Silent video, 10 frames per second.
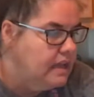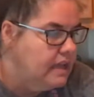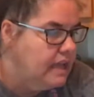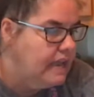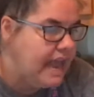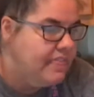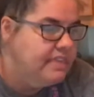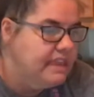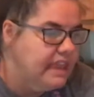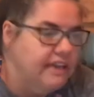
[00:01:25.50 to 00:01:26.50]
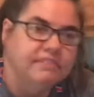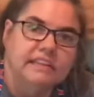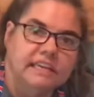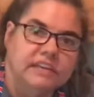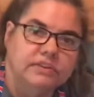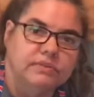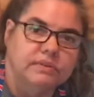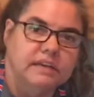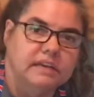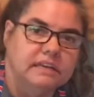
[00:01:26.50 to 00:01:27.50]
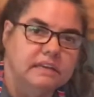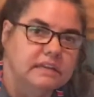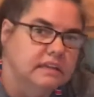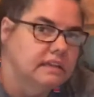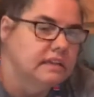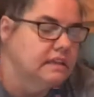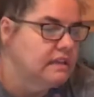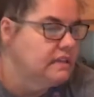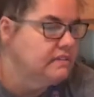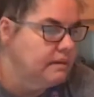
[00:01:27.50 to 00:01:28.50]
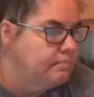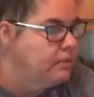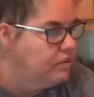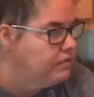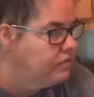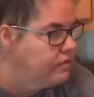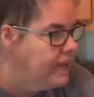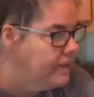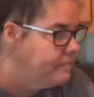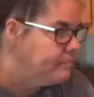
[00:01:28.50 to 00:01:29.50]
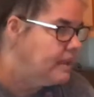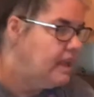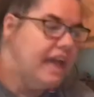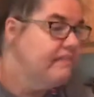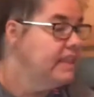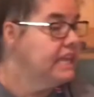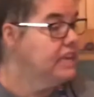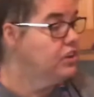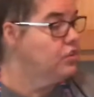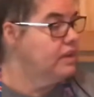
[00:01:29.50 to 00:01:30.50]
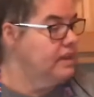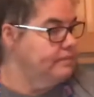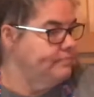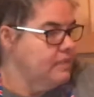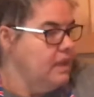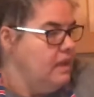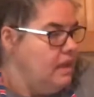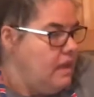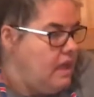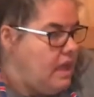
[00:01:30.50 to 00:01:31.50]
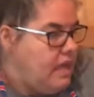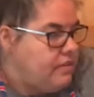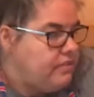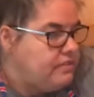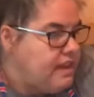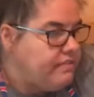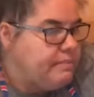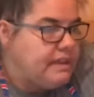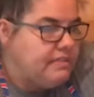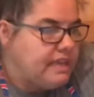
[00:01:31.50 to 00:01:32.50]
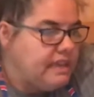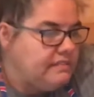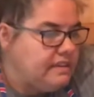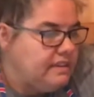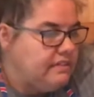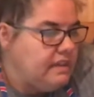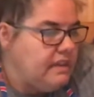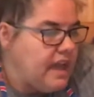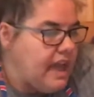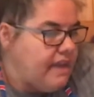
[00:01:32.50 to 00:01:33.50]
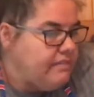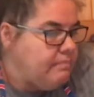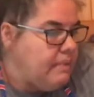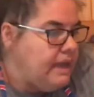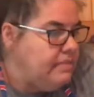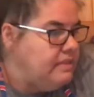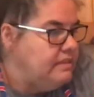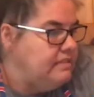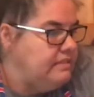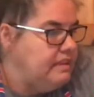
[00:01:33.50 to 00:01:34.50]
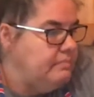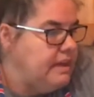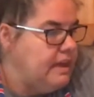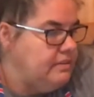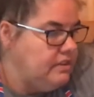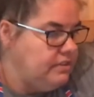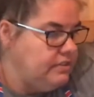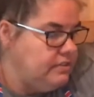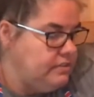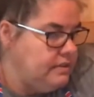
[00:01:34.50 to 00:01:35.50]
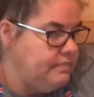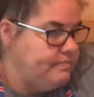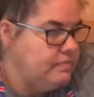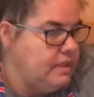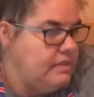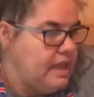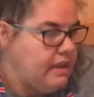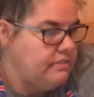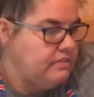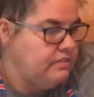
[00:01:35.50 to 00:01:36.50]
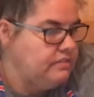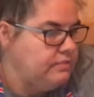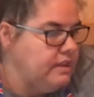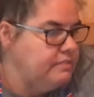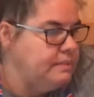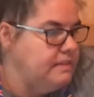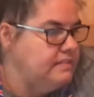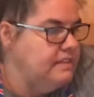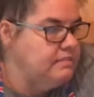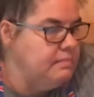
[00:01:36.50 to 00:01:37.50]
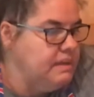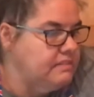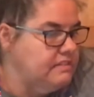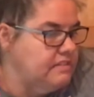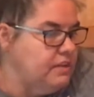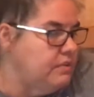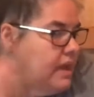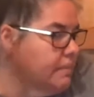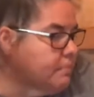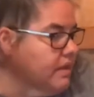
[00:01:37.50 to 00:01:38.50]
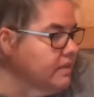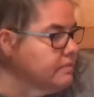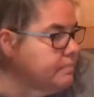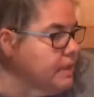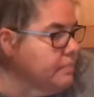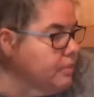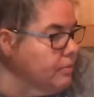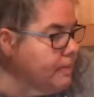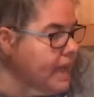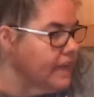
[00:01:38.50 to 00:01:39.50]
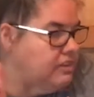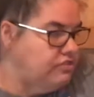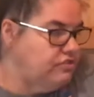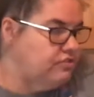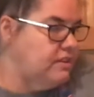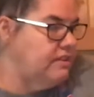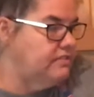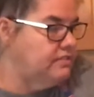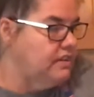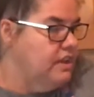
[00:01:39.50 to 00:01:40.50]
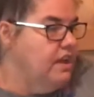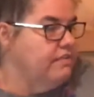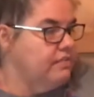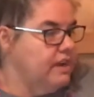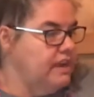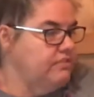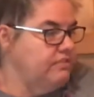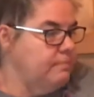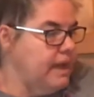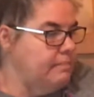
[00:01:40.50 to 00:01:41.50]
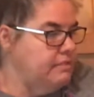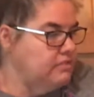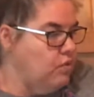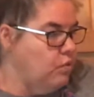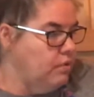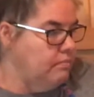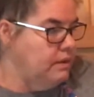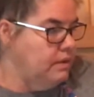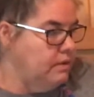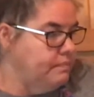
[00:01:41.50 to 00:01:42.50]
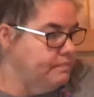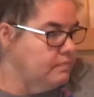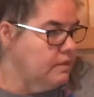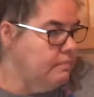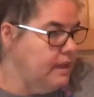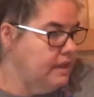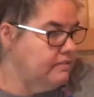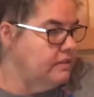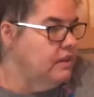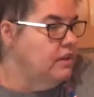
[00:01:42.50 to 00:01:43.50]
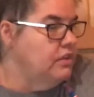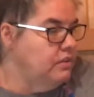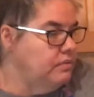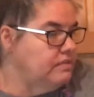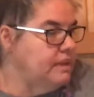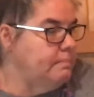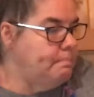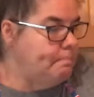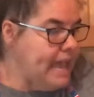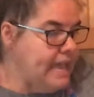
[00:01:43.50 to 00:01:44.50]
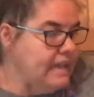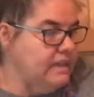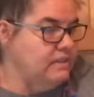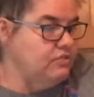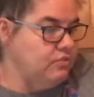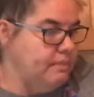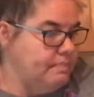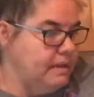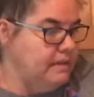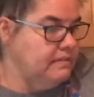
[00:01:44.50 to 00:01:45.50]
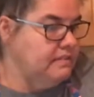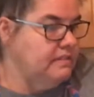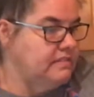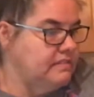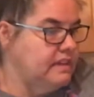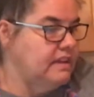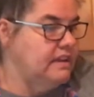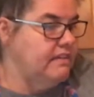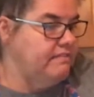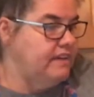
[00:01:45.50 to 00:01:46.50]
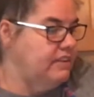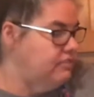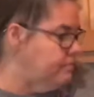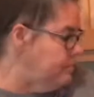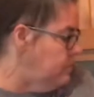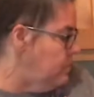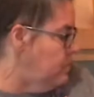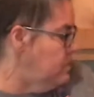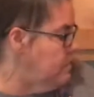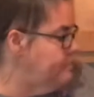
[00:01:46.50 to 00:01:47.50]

And I think Evelyn Green is a beautiful name. Evelyn Green. There's never been a Thanksgiving I haven't made this in my adulthood. And now it starts the recipe. It says mix a 2-cup recipe per package instructions for Aunt Jemima's cornmeal mix using bacon drippings instead of vegetable oil.